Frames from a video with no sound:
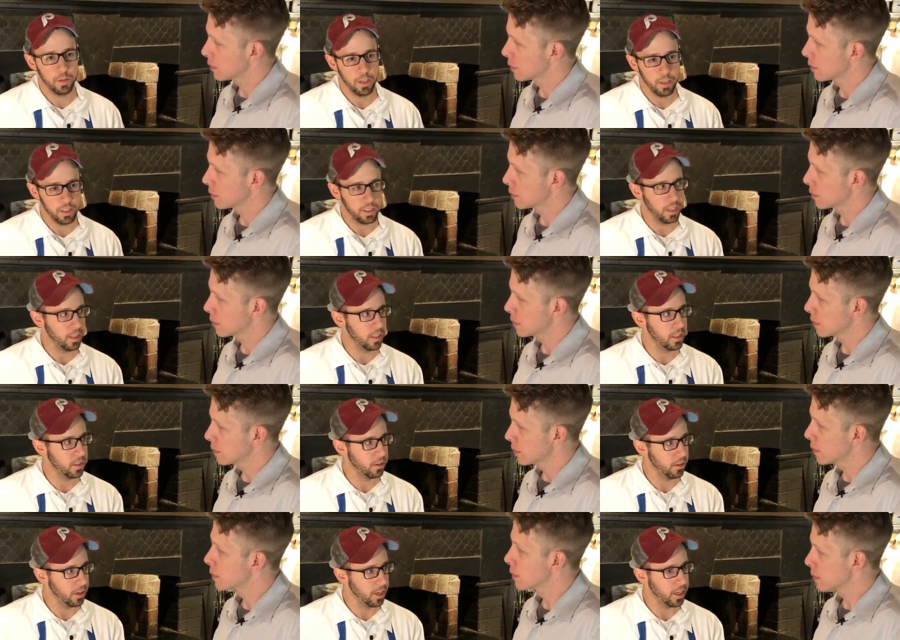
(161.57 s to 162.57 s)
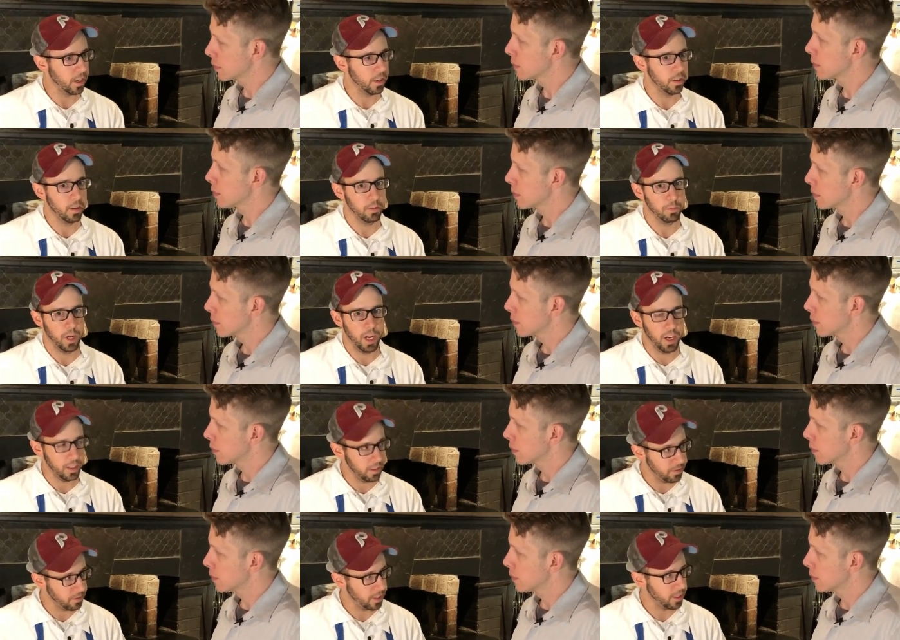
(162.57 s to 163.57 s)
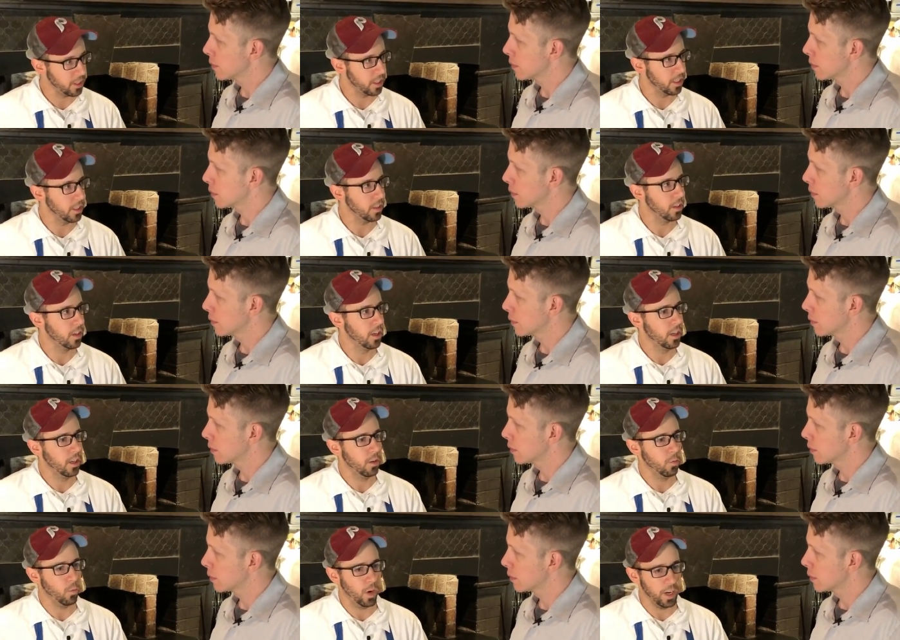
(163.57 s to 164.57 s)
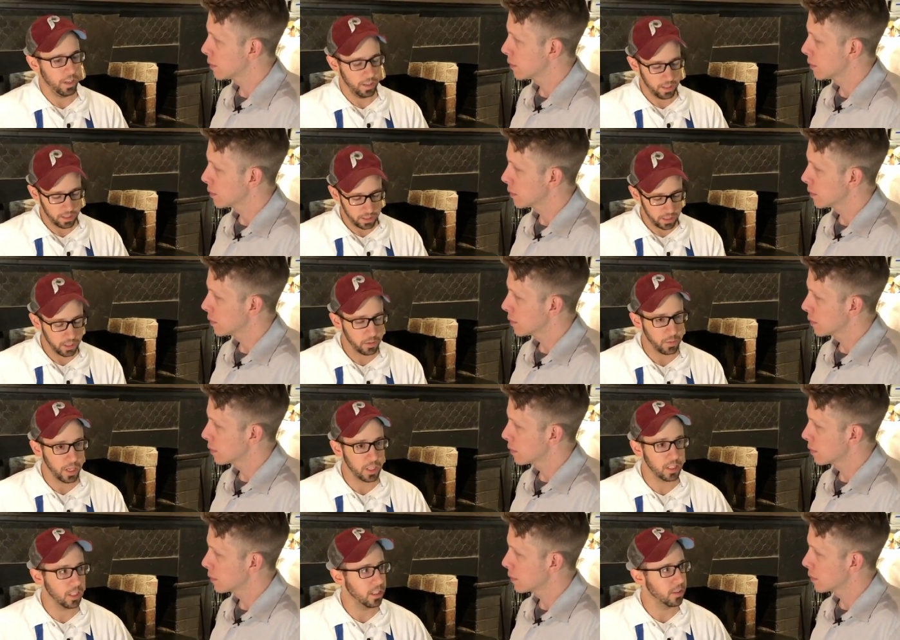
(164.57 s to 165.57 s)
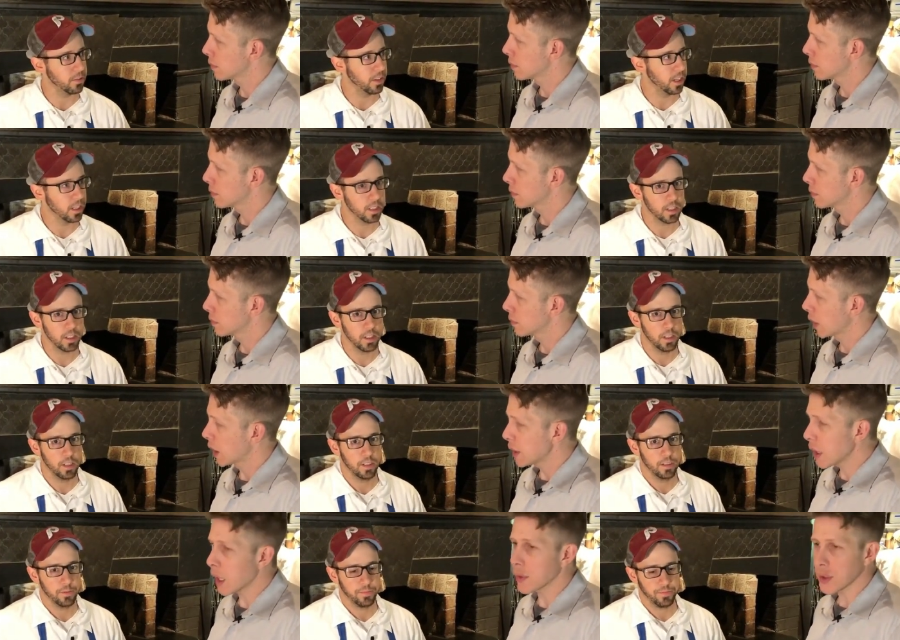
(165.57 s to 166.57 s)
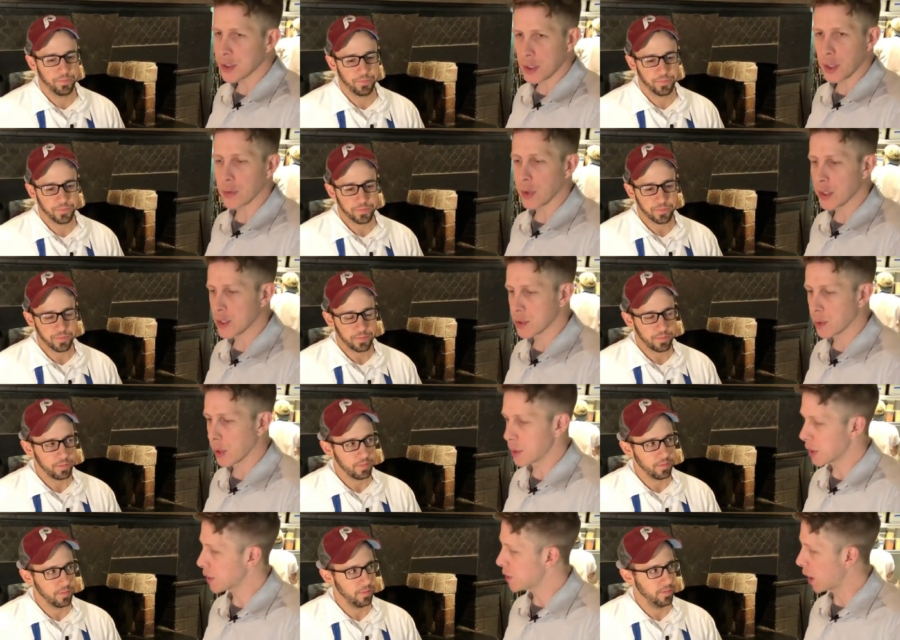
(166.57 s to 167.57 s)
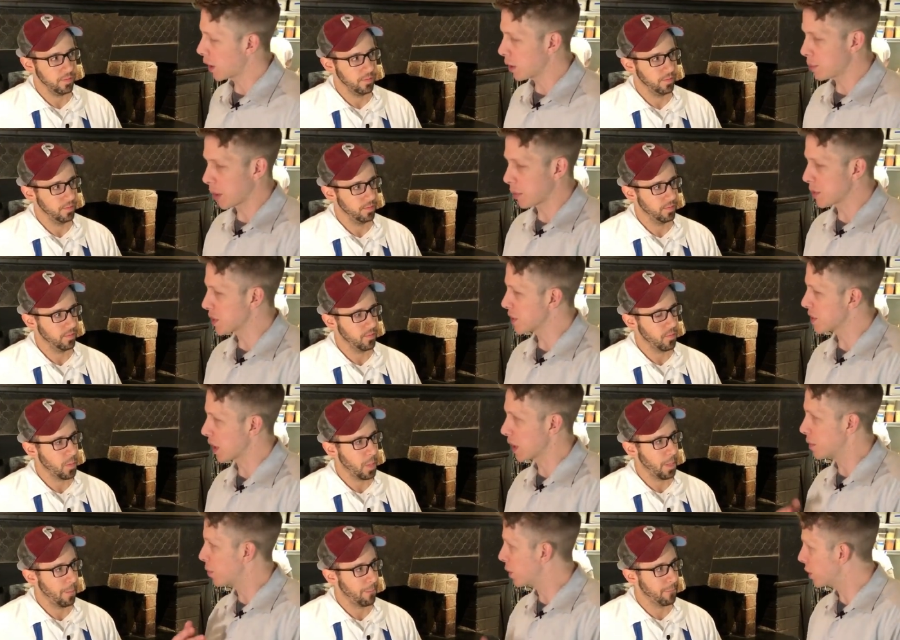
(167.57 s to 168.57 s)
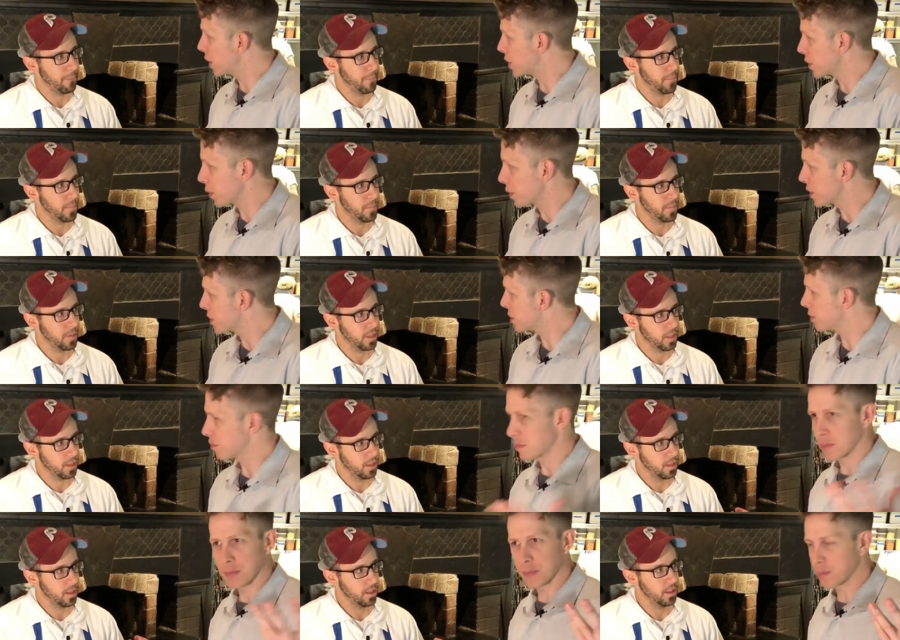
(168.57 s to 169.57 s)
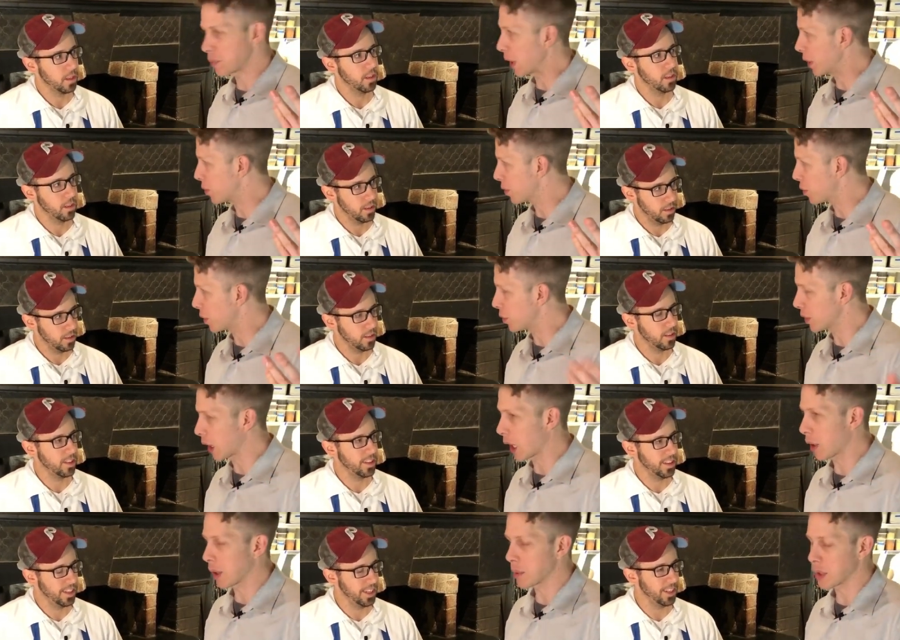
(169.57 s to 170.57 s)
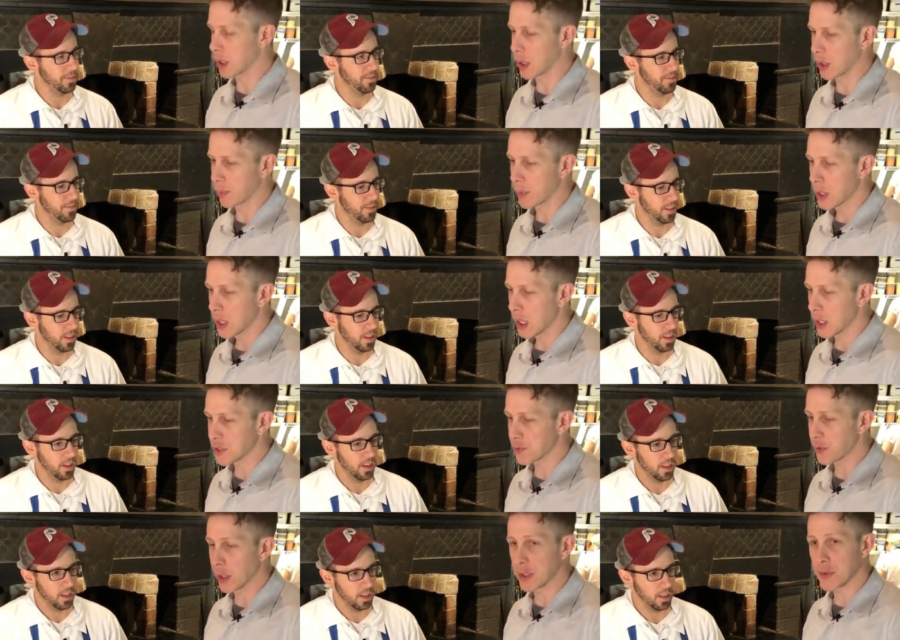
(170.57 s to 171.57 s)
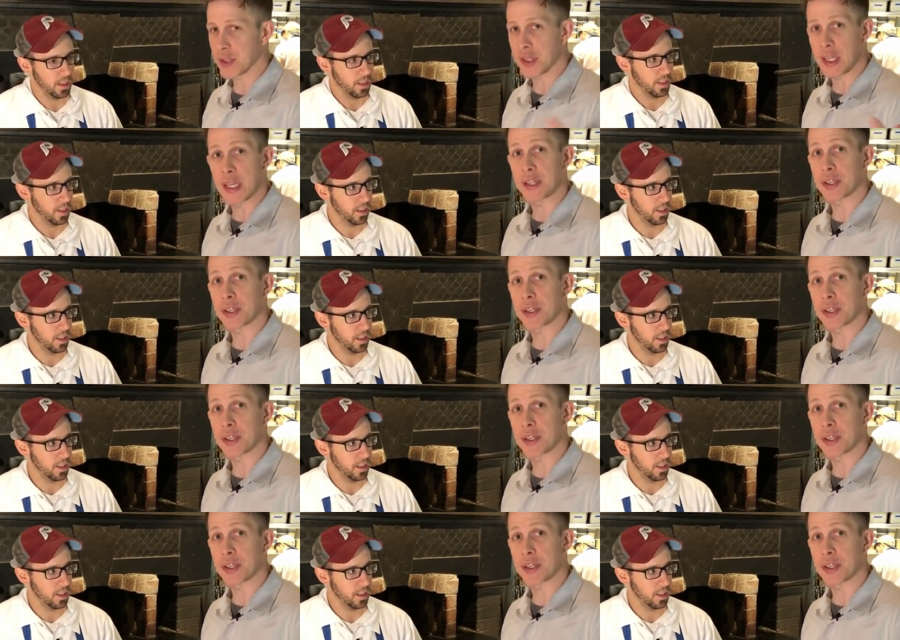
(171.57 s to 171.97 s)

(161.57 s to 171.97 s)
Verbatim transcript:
Speaker 1: able to tell the story behind the fish and why this dish makes sense for us.
Speaker 2: Yeah, I think it's got a great story. You can tell them, I mean, sustainability is always big with people now. I mean, it's Friend of the Sea